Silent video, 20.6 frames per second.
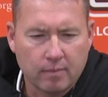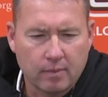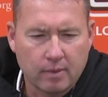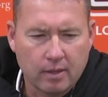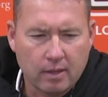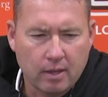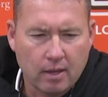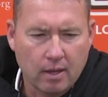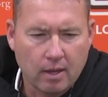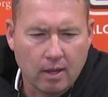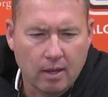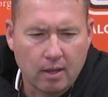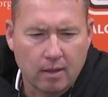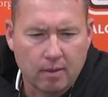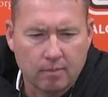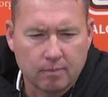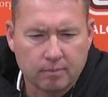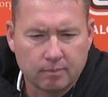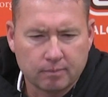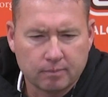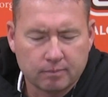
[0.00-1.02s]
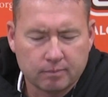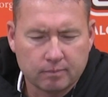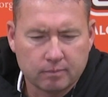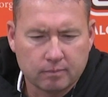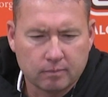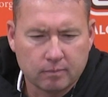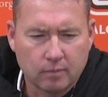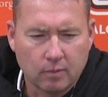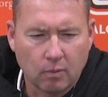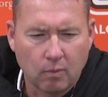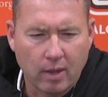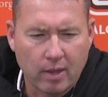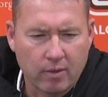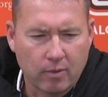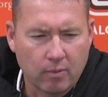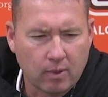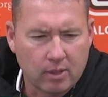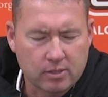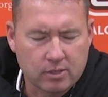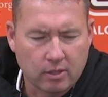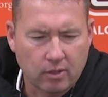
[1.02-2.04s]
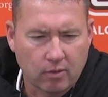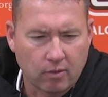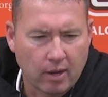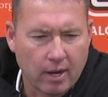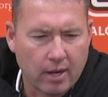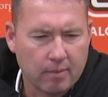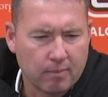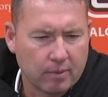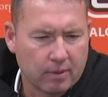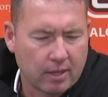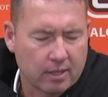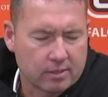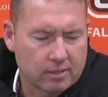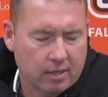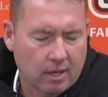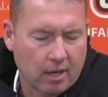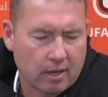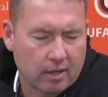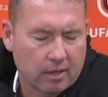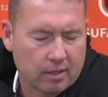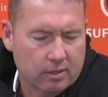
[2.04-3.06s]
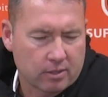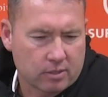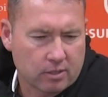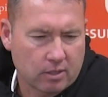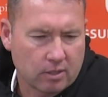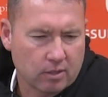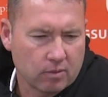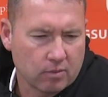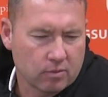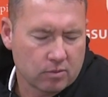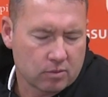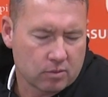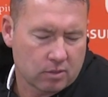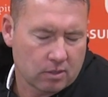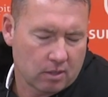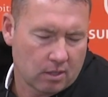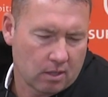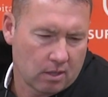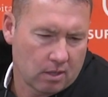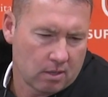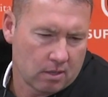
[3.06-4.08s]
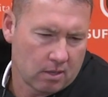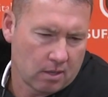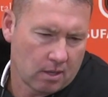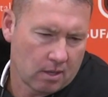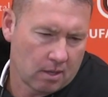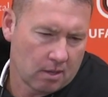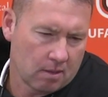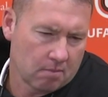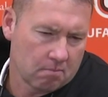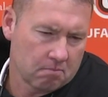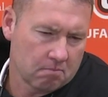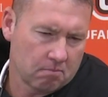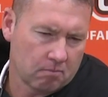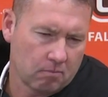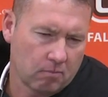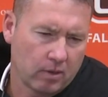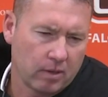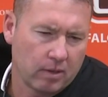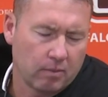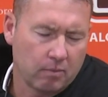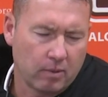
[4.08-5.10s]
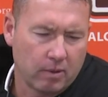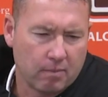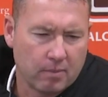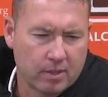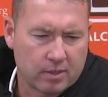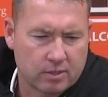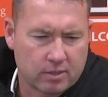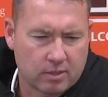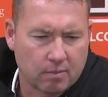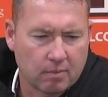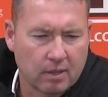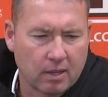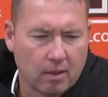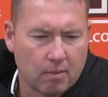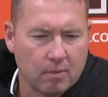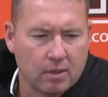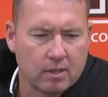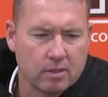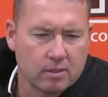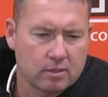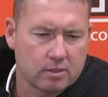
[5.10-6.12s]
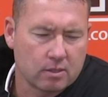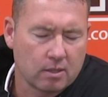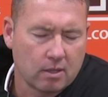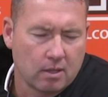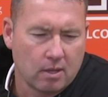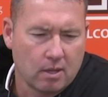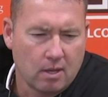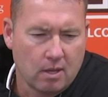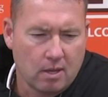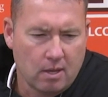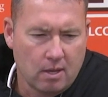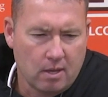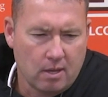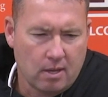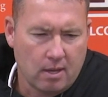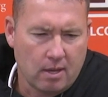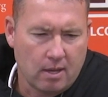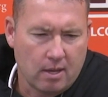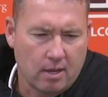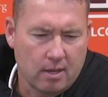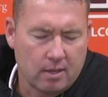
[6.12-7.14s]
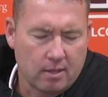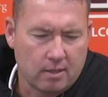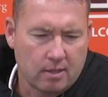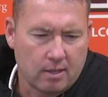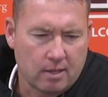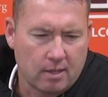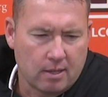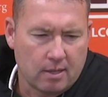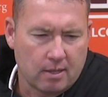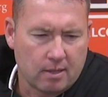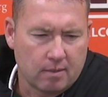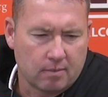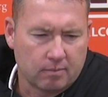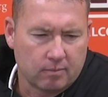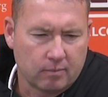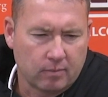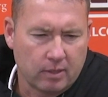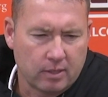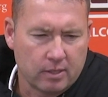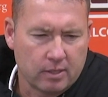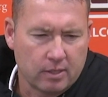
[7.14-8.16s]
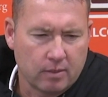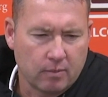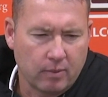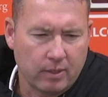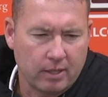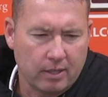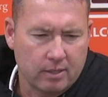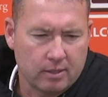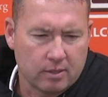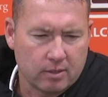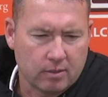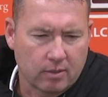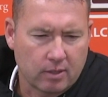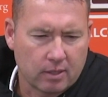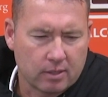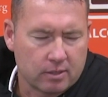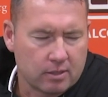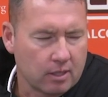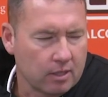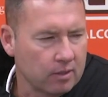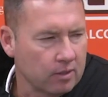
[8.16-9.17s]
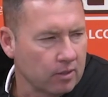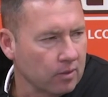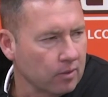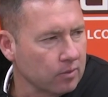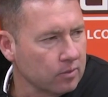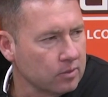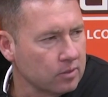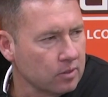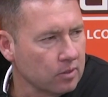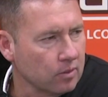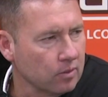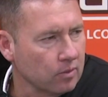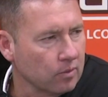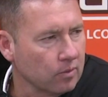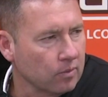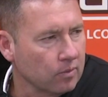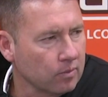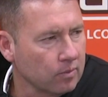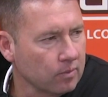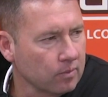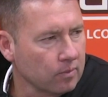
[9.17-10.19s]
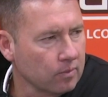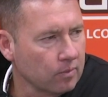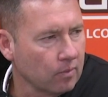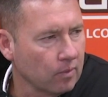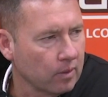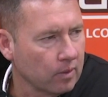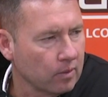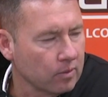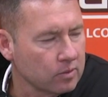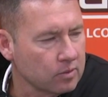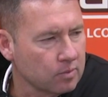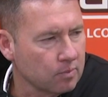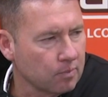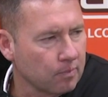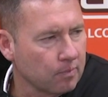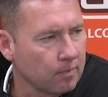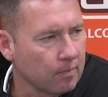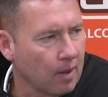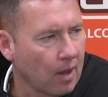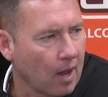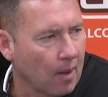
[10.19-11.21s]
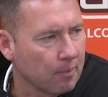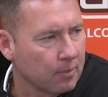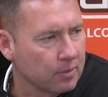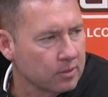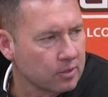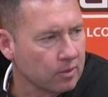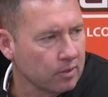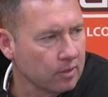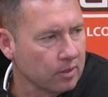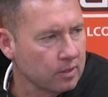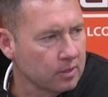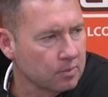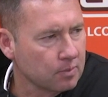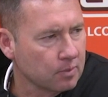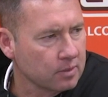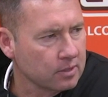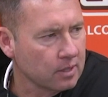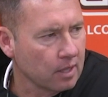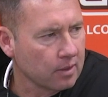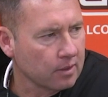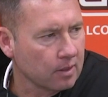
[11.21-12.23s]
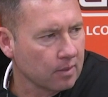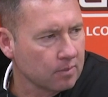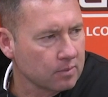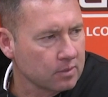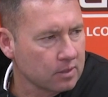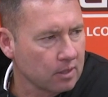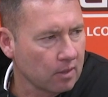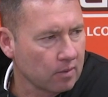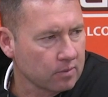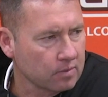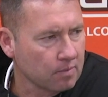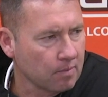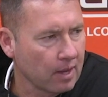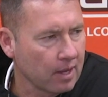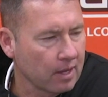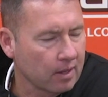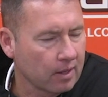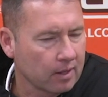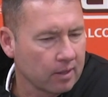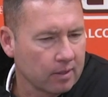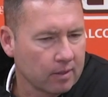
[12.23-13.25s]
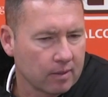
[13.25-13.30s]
Yeah, the weather wasn't great, but that's not an excuse. And we missed some gimmies, and we need to continue to, when those opportunities present themselves, make it.